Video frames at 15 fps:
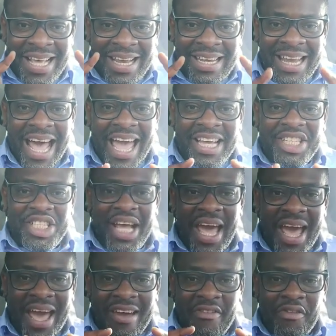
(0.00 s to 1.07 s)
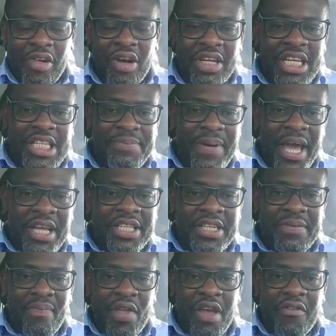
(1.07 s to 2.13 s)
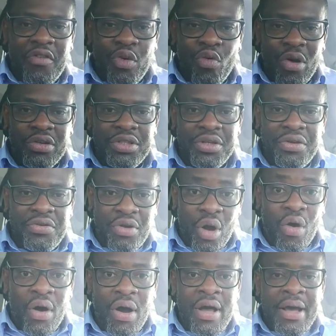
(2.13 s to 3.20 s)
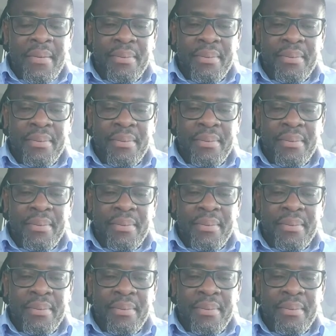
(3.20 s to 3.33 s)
Like, share, and follow this page if you want to know